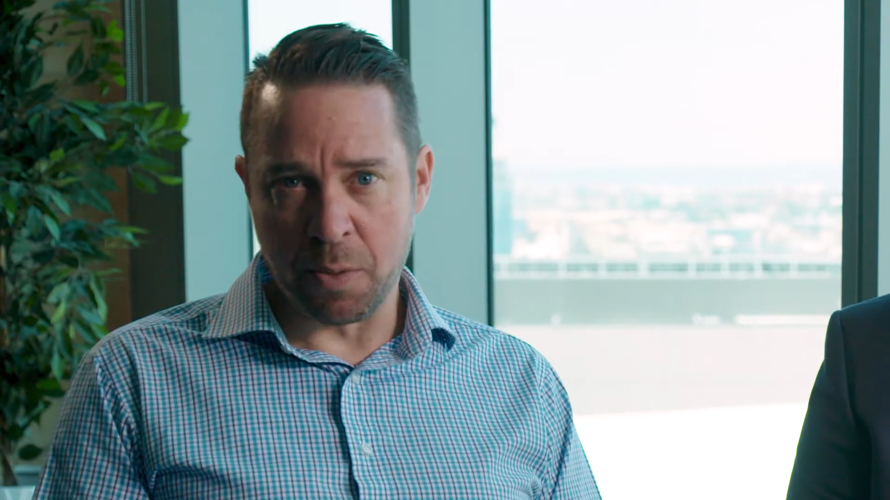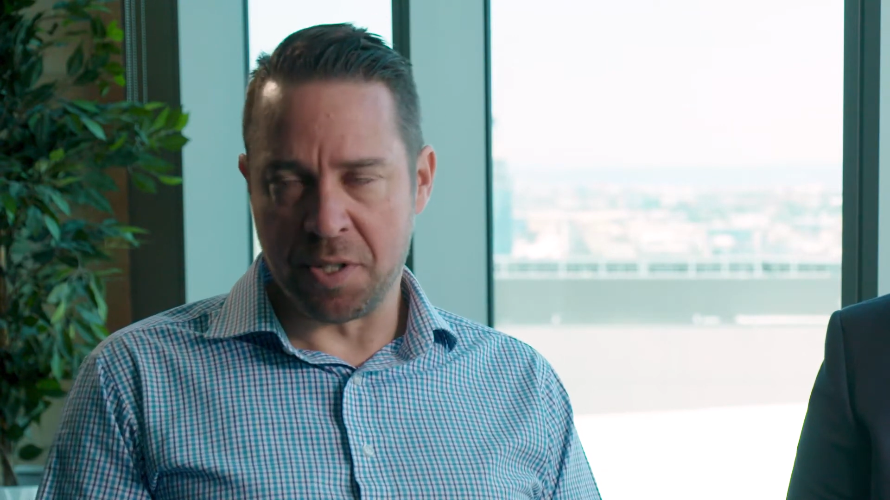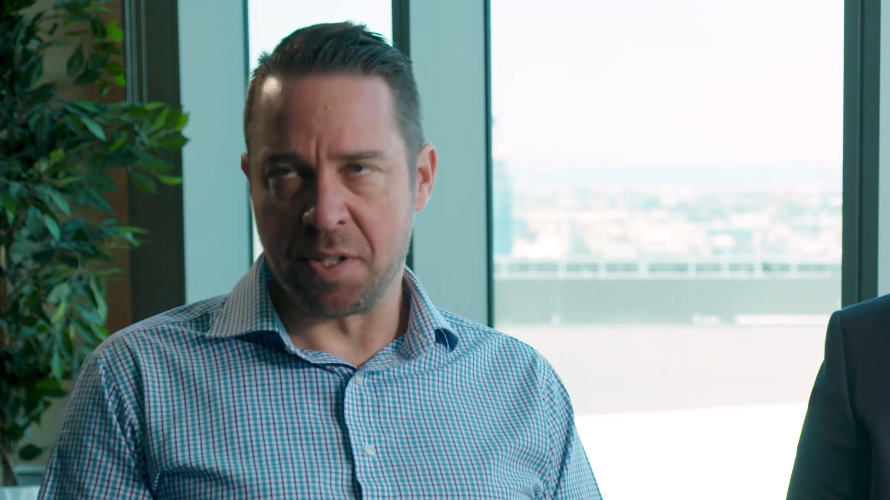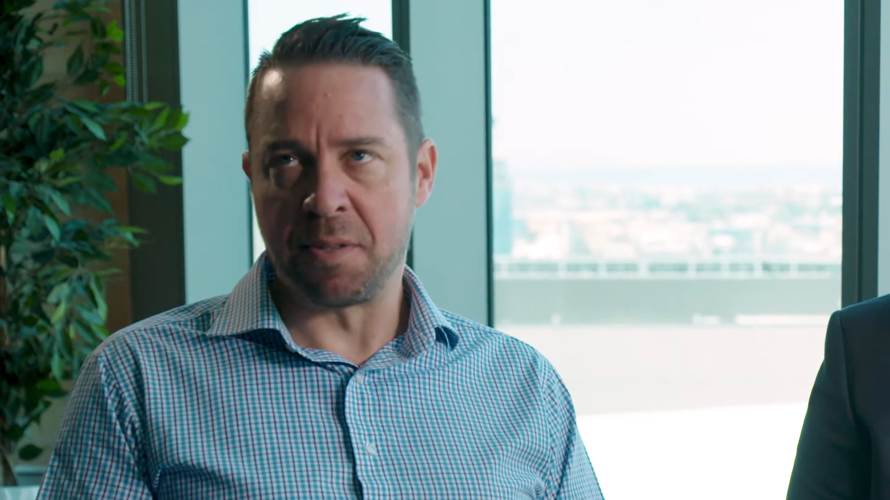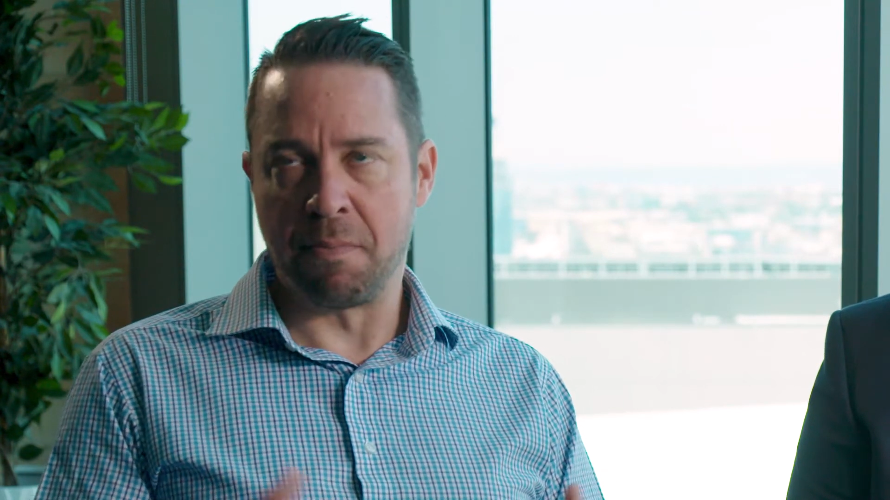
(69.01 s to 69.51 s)

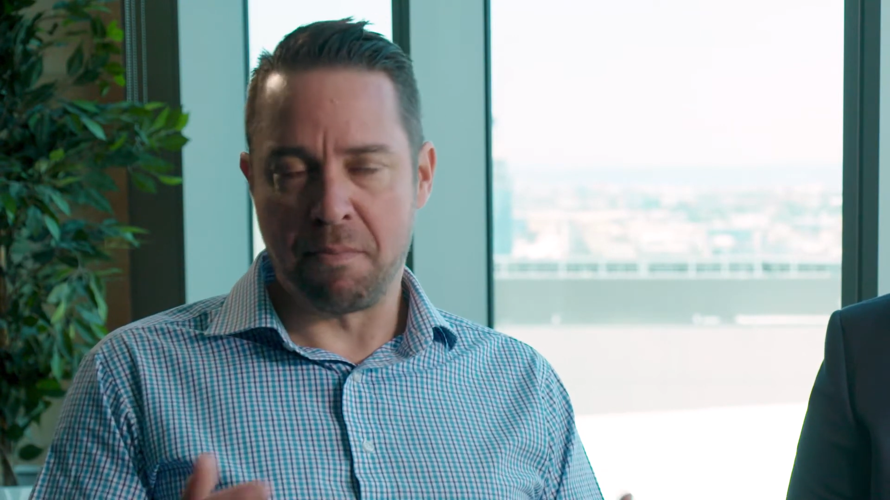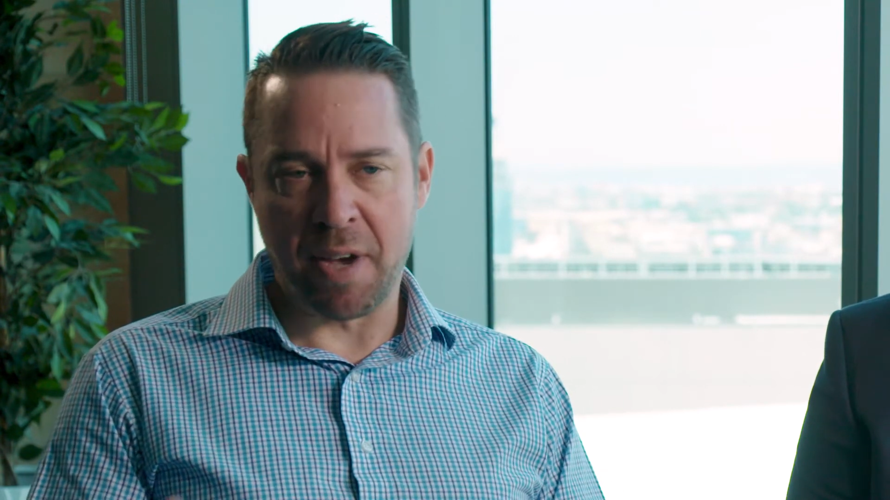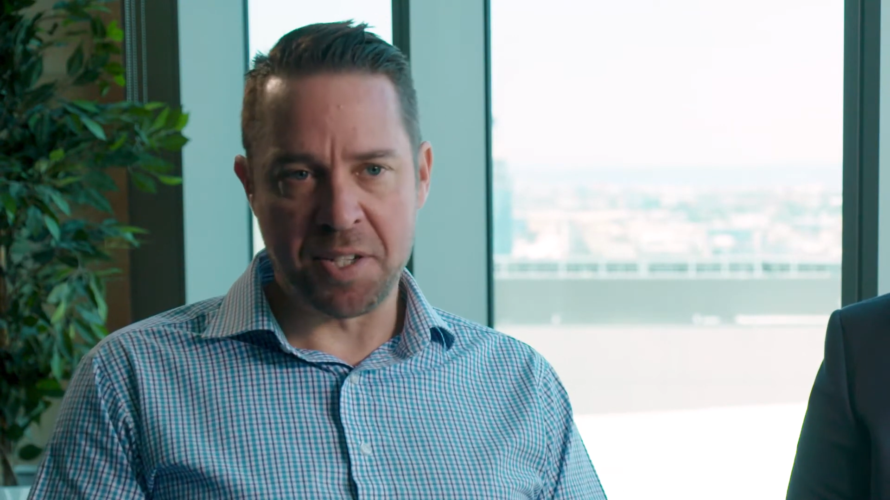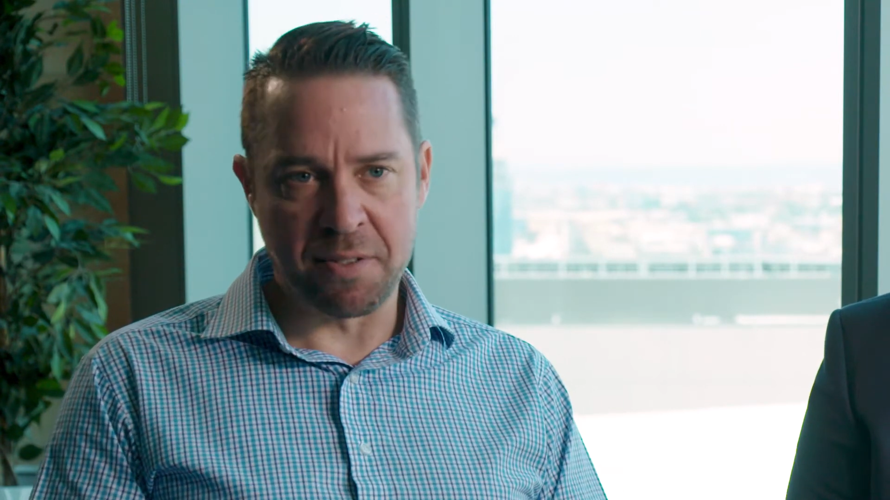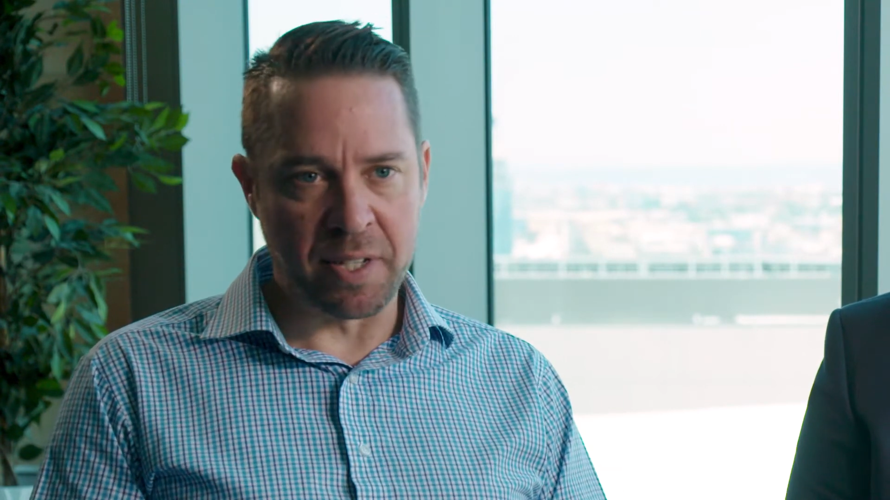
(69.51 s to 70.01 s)
which is
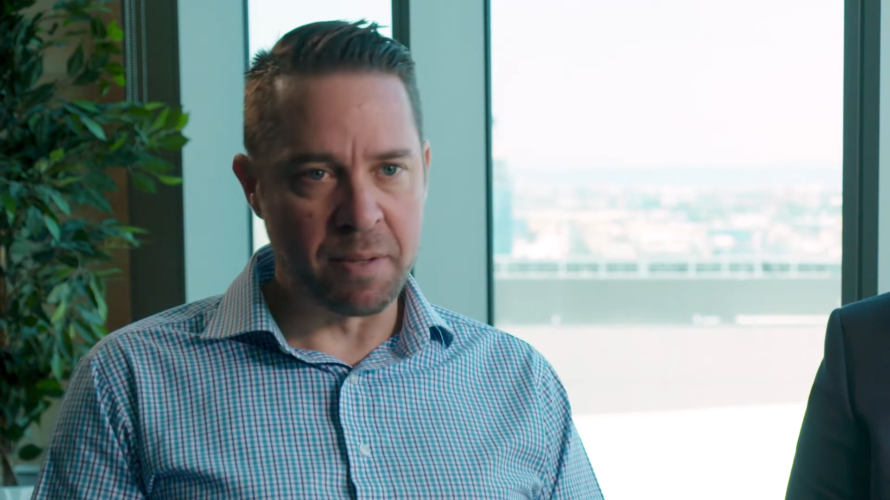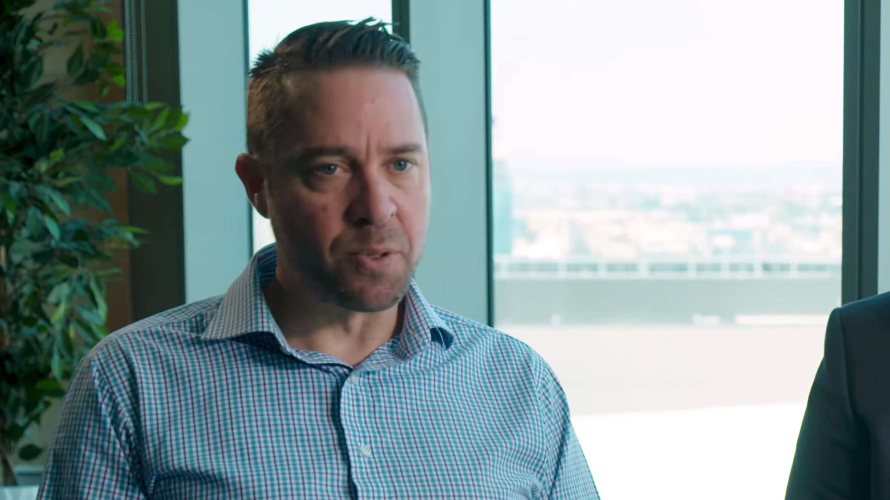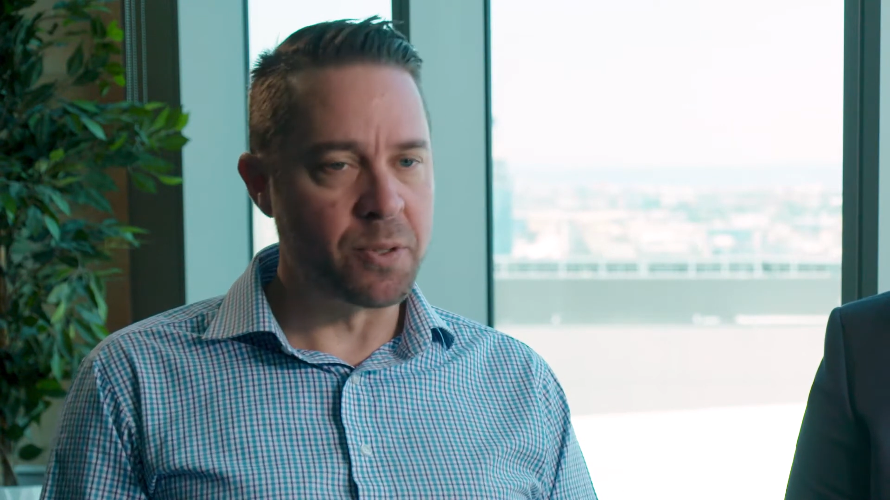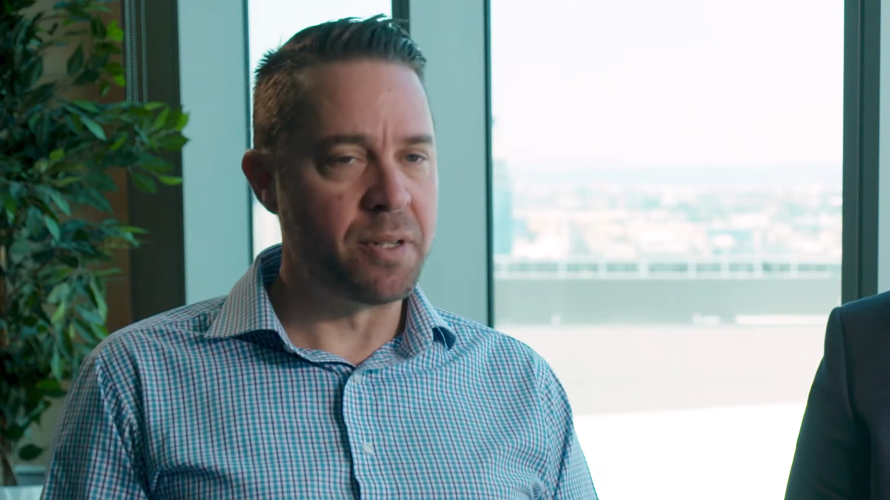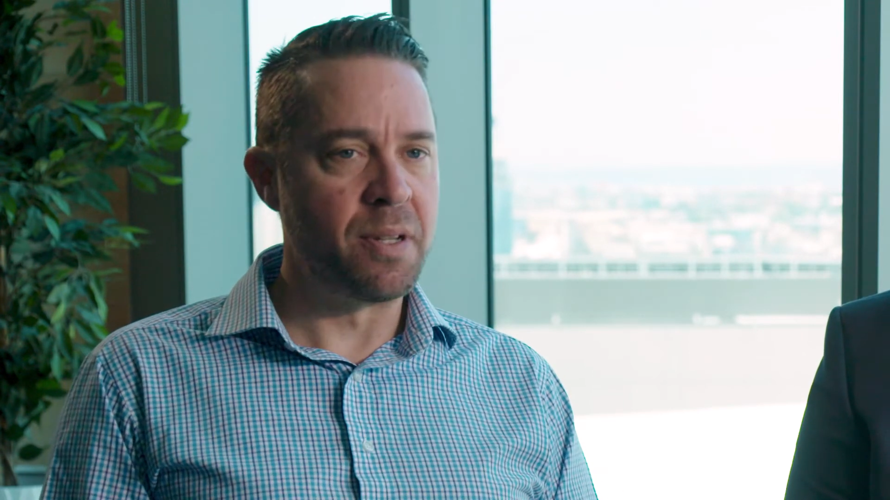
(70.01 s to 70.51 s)
massively
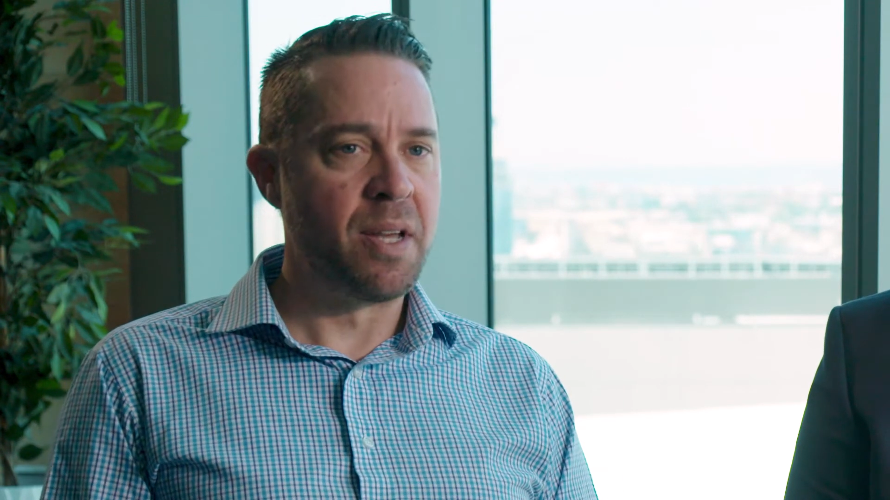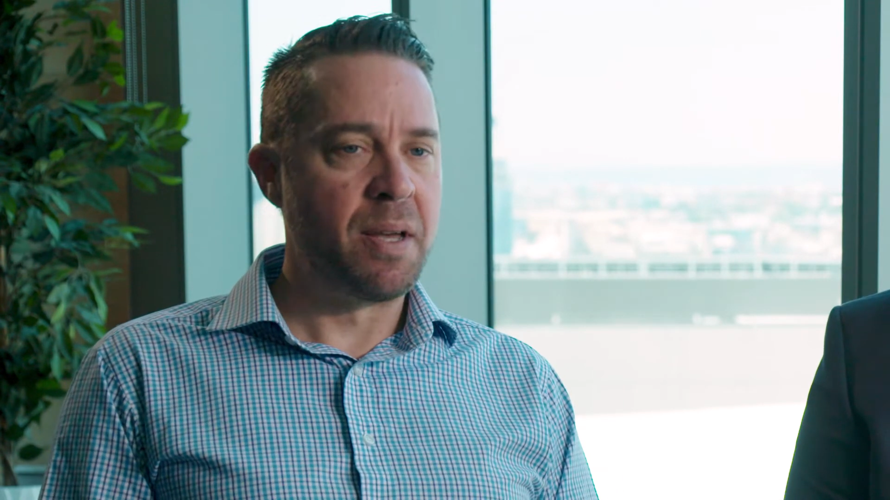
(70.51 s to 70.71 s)
important,